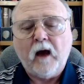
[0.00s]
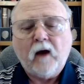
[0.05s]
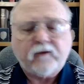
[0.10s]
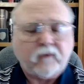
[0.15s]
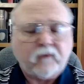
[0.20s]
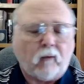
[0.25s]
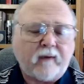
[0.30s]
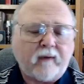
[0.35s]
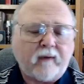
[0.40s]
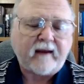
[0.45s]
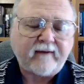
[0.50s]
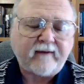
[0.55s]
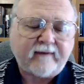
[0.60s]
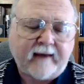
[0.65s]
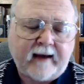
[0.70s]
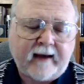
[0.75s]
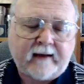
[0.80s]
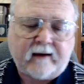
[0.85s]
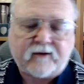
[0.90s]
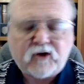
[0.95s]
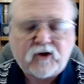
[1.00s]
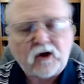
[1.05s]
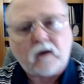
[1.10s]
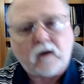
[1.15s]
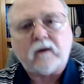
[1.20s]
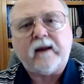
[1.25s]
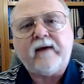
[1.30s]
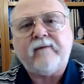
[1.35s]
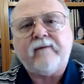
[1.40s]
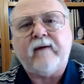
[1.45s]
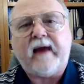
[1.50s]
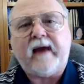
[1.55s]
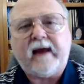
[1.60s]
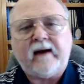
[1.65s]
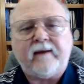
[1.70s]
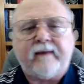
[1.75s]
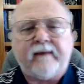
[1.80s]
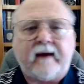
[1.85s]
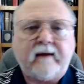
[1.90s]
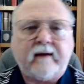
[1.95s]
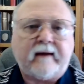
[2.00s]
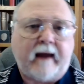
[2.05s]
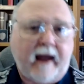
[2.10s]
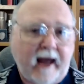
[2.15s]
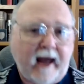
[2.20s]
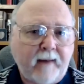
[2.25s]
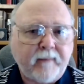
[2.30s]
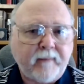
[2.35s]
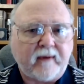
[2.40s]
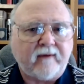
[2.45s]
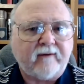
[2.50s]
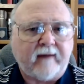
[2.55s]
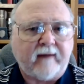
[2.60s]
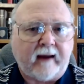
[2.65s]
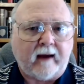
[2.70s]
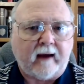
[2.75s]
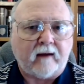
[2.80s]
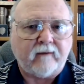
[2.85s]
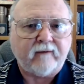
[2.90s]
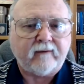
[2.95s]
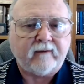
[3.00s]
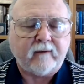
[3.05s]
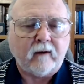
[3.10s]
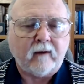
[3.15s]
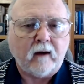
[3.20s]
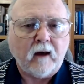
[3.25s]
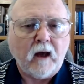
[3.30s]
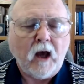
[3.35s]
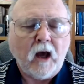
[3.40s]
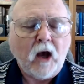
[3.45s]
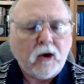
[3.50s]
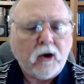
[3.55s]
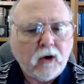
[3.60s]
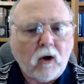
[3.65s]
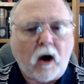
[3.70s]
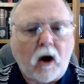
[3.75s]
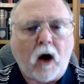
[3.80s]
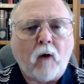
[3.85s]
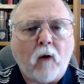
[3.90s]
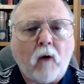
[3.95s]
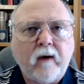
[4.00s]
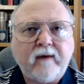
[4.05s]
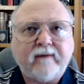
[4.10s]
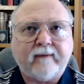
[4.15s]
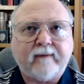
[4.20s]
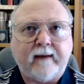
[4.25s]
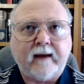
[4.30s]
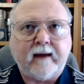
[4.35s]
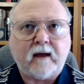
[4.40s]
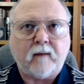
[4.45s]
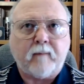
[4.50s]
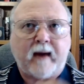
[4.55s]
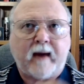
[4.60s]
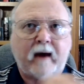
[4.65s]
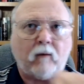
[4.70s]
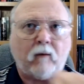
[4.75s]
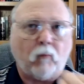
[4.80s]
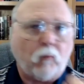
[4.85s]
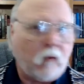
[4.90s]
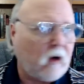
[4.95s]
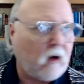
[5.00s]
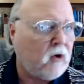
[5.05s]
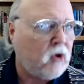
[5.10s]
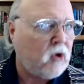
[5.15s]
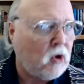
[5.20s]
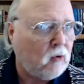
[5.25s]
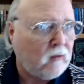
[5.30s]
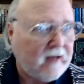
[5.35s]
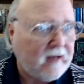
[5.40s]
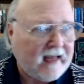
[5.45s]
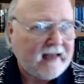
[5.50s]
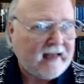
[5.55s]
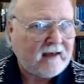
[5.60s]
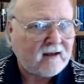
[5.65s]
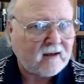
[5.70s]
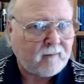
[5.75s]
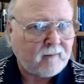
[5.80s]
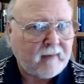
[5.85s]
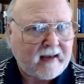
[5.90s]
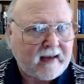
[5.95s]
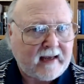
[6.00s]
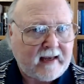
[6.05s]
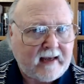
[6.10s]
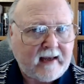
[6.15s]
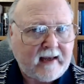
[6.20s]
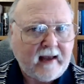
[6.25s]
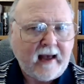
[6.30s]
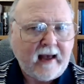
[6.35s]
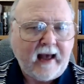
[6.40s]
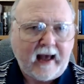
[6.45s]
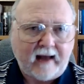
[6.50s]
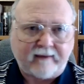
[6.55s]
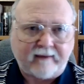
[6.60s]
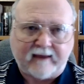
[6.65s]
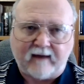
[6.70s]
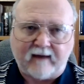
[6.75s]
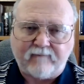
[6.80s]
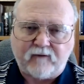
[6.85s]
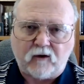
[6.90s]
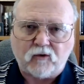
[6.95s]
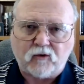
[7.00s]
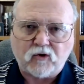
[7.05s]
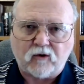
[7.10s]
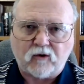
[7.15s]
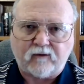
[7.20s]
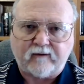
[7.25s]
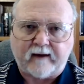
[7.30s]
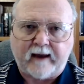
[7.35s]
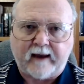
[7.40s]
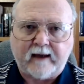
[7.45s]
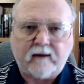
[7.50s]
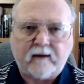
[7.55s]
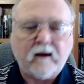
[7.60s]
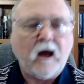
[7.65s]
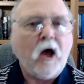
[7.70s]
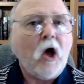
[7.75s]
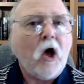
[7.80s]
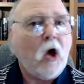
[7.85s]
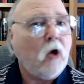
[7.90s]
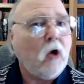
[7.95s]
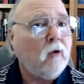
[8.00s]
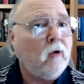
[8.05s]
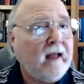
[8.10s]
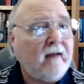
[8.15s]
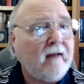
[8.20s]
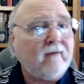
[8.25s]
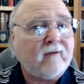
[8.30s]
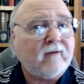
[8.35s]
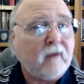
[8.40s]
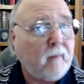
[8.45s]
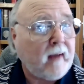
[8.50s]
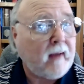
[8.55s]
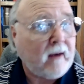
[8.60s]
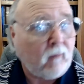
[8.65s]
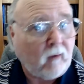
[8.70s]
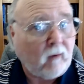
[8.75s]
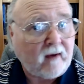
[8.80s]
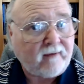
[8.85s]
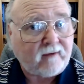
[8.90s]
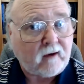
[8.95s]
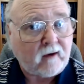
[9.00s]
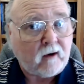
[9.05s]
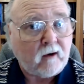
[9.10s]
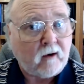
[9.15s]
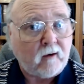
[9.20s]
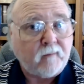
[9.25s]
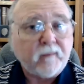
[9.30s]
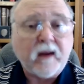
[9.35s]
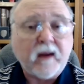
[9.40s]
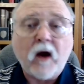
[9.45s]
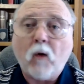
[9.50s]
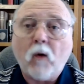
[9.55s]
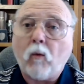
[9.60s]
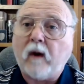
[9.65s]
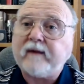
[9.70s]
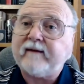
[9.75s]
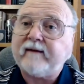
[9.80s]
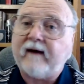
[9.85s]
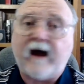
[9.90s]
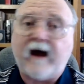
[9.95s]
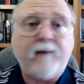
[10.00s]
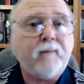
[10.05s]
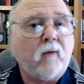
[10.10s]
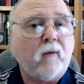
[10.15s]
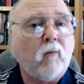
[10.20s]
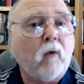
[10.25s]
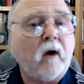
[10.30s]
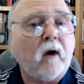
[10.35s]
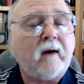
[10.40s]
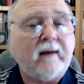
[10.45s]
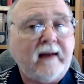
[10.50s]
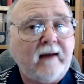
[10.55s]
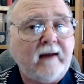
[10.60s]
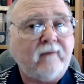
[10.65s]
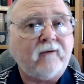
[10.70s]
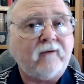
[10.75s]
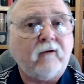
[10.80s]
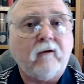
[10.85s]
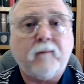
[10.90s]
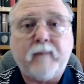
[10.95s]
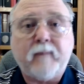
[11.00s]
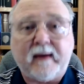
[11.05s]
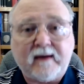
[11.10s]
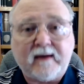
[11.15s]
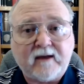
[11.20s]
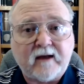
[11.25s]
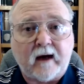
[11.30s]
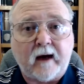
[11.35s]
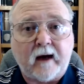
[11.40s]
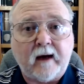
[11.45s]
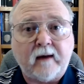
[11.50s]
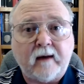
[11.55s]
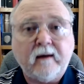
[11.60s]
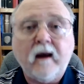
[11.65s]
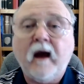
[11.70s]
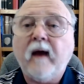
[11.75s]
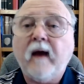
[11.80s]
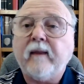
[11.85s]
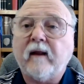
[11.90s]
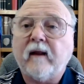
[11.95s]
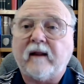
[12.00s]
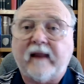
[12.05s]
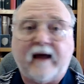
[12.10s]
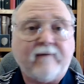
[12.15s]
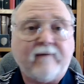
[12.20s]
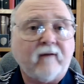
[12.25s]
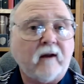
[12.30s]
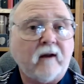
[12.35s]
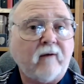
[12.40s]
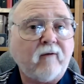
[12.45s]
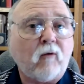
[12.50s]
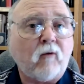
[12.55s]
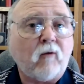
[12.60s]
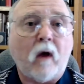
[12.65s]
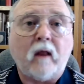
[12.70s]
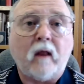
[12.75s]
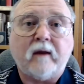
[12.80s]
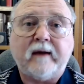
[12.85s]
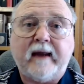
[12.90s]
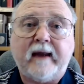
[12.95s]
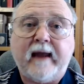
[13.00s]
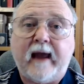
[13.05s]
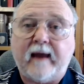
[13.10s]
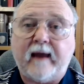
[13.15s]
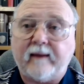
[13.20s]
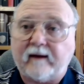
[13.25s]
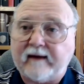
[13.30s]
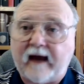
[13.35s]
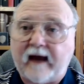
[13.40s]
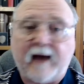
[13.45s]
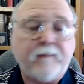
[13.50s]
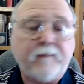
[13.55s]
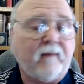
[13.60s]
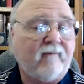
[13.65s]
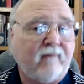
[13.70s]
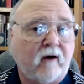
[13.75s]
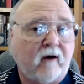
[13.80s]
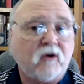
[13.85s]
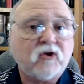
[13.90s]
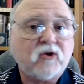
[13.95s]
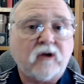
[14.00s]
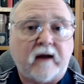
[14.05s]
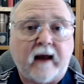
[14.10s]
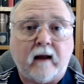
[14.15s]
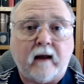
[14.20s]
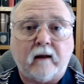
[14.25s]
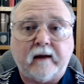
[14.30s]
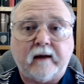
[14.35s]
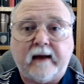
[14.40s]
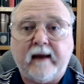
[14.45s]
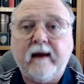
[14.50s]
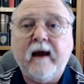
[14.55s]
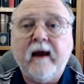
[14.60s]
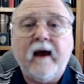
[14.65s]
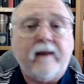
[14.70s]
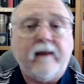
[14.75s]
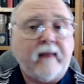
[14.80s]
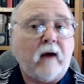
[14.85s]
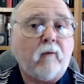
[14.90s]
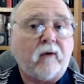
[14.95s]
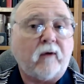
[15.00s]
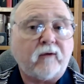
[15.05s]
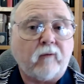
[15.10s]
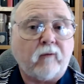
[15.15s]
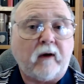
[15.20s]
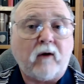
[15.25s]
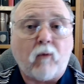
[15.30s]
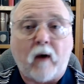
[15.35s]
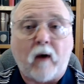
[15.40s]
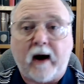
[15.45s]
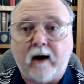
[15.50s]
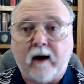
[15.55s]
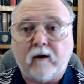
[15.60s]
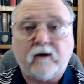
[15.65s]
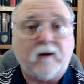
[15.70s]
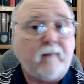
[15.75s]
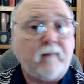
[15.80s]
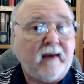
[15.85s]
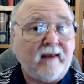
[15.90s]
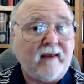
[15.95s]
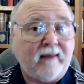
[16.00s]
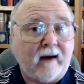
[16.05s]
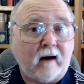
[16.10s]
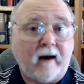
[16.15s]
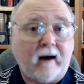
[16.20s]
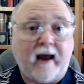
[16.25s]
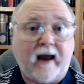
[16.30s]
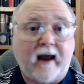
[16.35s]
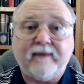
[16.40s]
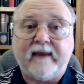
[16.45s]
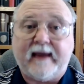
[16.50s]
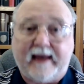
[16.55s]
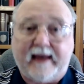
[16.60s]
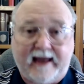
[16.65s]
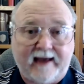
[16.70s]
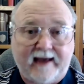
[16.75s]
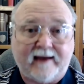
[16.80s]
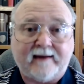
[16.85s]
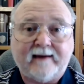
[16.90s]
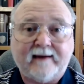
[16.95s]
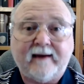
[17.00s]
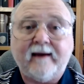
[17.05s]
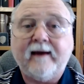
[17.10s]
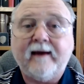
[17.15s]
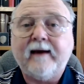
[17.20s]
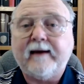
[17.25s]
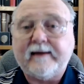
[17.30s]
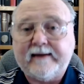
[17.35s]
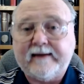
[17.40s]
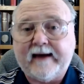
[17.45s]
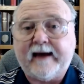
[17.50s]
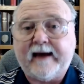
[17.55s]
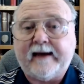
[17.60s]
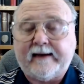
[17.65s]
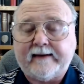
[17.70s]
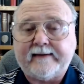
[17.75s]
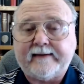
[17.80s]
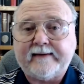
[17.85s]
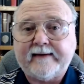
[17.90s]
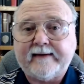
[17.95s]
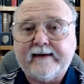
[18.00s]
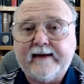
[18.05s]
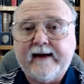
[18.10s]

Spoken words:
So what saying is you don't leave anything to happenstance. You always think about where you need to be at that future state, who needs to be with you, what type of work needs to have been done, the level of quality, and the type of functionality that was required to be there at the end date.